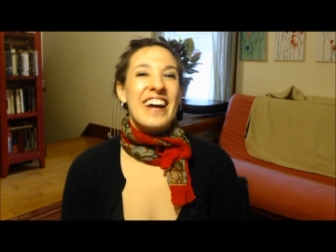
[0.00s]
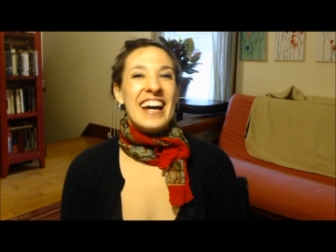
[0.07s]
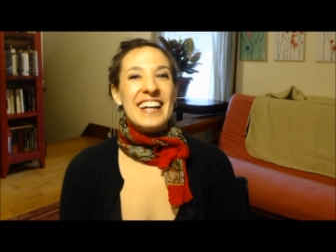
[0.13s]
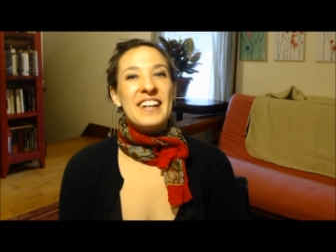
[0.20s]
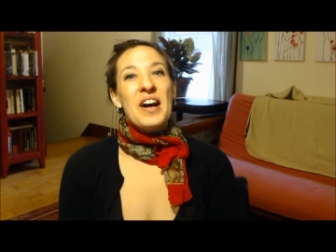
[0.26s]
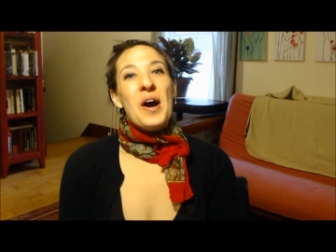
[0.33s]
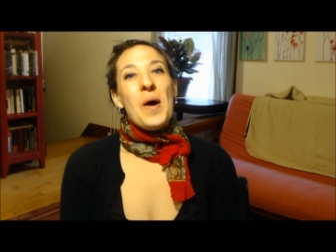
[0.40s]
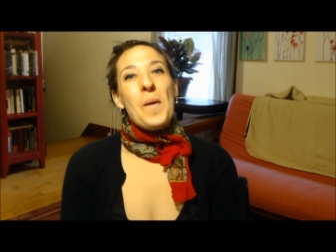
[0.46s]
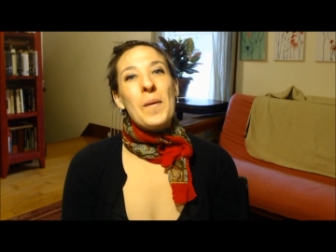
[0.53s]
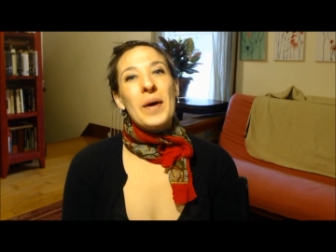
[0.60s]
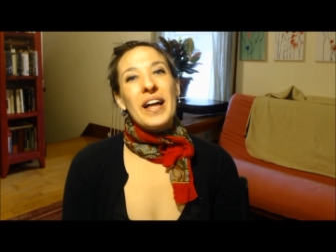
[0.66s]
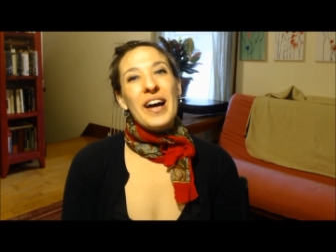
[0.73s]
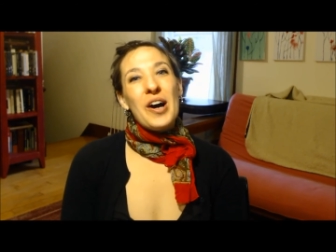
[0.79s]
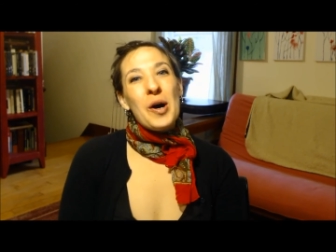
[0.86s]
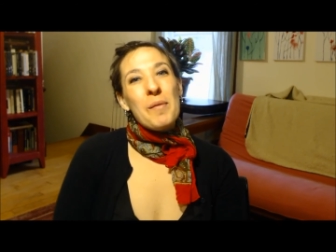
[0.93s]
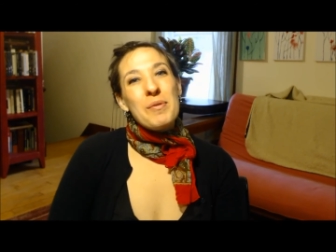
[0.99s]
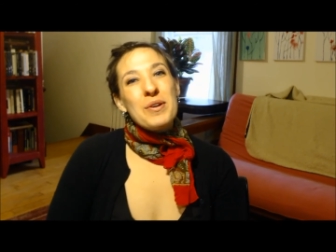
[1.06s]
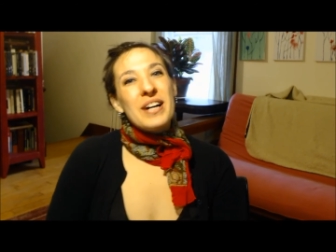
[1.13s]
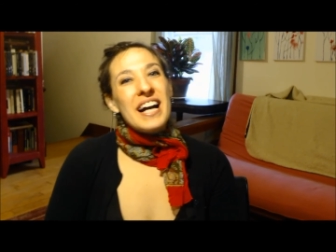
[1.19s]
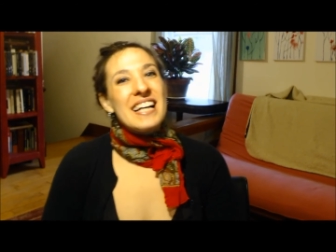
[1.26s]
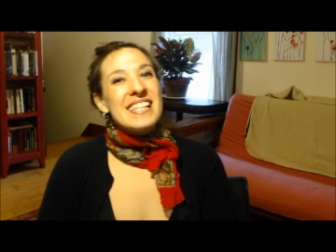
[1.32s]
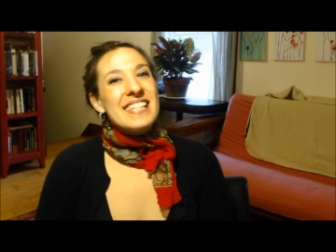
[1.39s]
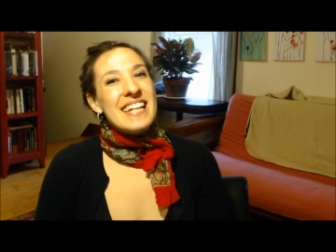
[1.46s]
All right. Well, I hope you
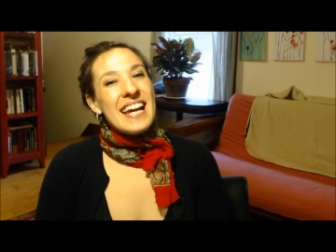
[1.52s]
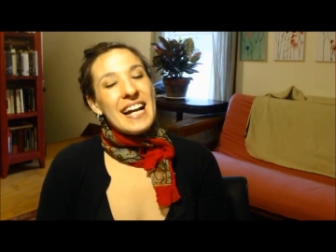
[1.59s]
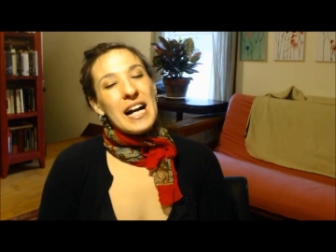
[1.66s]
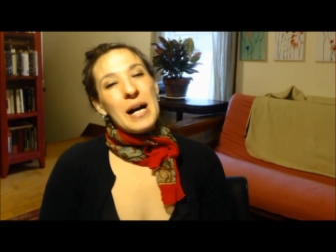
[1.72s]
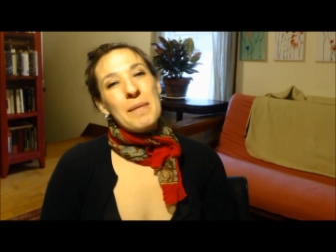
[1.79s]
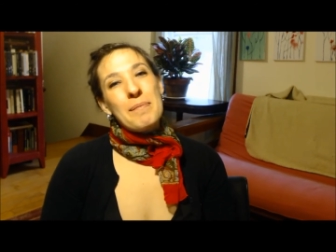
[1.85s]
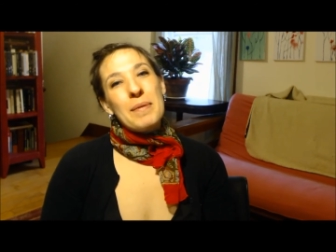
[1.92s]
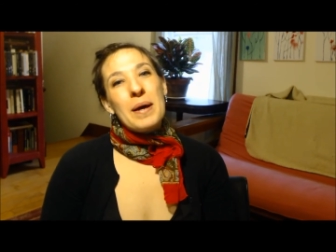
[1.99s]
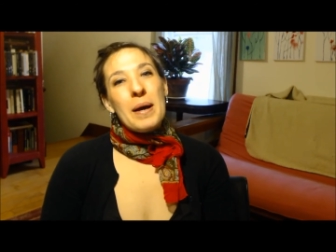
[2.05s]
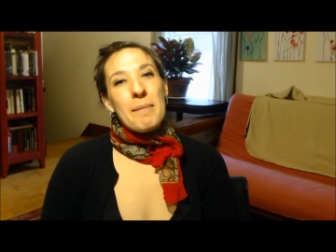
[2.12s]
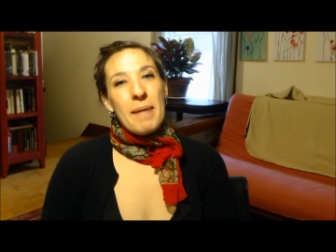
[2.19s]
guys take up